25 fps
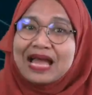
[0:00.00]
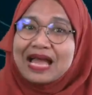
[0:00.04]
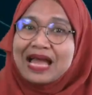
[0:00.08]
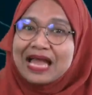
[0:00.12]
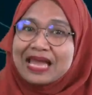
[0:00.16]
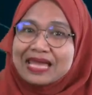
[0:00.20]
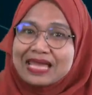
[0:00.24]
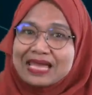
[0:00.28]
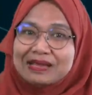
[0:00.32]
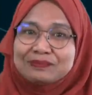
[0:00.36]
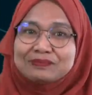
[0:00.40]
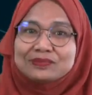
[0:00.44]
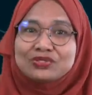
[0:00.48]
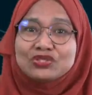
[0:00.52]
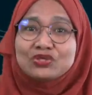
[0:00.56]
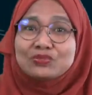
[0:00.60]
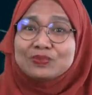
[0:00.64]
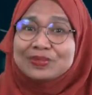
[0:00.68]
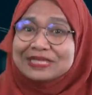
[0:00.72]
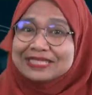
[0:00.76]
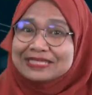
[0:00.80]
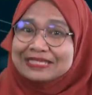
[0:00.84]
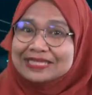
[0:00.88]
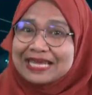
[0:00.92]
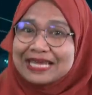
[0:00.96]
I am
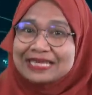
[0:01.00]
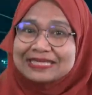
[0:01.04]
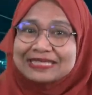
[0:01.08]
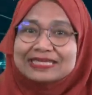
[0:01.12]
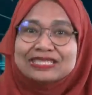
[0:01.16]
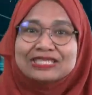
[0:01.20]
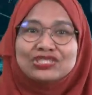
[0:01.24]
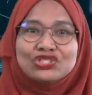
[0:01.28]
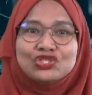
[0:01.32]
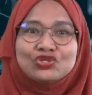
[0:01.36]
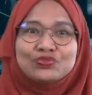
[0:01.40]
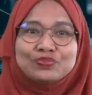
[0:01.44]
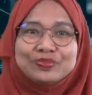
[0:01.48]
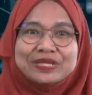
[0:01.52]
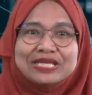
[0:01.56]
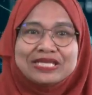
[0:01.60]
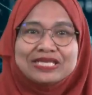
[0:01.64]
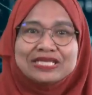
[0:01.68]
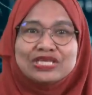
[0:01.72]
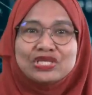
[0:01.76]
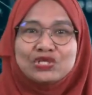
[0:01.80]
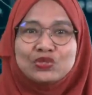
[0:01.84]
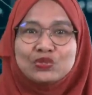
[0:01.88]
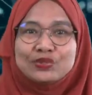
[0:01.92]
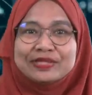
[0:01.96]
super excited to meet
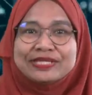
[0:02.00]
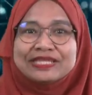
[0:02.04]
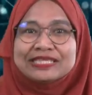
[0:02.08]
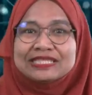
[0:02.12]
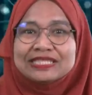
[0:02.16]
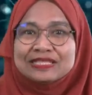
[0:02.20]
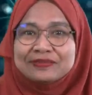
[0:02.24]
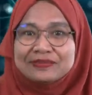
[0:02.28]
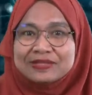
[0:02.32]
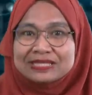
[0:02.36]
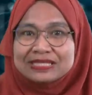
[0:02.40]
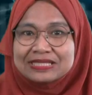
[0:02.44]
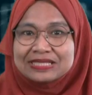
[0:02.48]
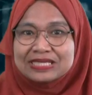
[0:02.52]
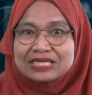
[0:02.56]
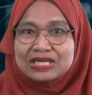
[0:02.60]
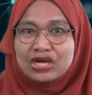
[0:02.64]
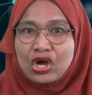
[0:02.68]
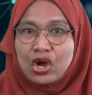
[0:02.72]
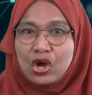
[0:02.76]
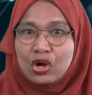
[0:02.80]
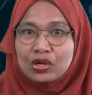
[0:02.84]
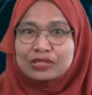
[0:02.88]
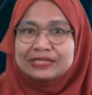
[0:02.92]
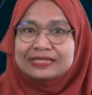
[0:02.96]
you this semester
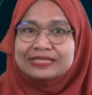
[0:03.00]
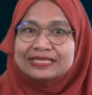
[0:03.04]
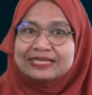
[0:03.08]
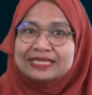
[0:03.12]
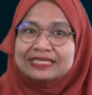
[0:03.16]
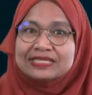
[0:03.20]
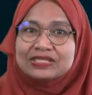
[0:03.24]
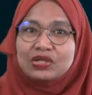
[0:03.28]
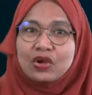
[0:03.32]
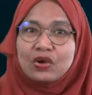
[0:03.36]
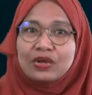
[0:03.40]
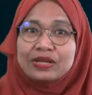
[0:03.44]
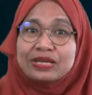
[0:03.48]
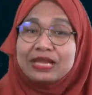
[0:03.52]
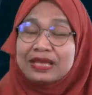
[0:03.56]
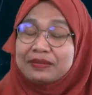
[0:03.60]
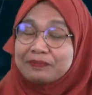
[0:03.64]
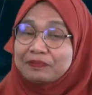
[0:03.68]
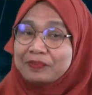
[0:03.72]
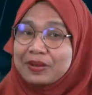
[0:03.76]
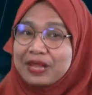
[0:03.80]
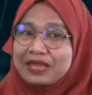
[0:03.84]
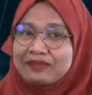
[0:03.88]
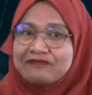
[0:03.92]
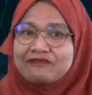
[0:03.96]
on this
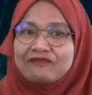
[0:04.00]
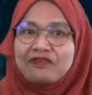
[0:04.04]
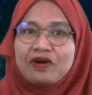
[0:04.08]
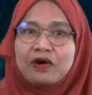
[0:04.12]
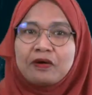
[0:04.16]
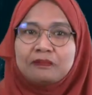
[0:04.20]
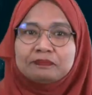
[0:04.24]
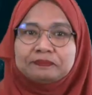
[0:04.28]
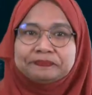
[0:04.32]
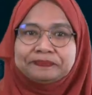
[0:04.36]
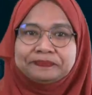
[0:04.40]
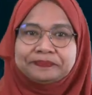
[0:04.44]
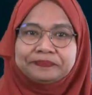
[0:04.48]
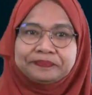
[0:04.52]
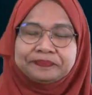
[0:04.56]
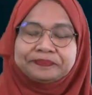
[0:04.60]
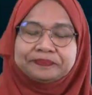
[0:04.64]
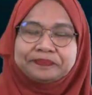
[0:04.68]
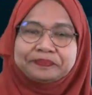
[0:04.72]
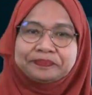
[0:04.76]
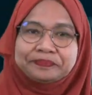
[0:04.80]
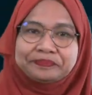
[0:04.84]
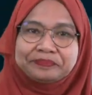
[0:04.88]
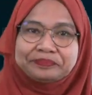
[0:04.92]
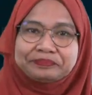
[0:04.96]
online platform.
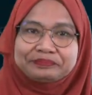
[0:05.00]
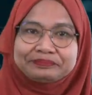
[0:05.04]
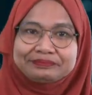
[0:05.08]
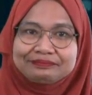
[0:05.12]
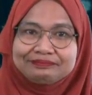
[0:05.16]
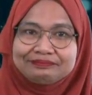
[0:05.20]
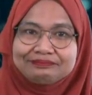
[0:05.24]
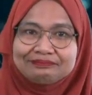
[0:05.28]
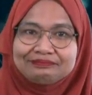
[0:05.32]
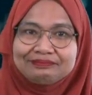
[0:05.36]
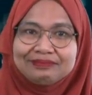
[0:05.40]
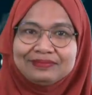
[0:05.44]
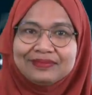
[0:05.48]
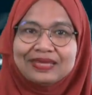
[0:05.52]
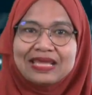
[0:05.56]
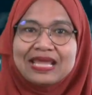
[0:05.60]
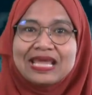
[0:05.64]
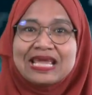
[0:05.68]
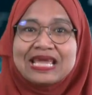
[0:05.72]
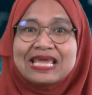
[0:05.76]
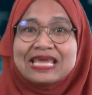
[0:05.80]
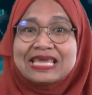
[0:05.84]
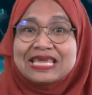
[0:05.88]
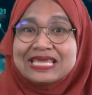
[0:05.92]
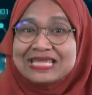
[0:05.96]

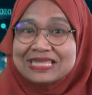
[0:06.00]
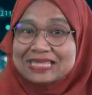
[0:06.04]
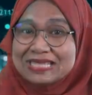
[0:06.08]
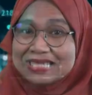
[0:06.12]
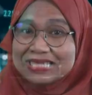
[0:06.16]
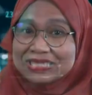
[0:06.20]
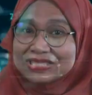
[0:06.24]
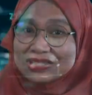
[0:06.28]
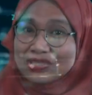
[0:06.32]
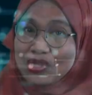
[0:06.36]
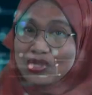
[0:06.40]
In this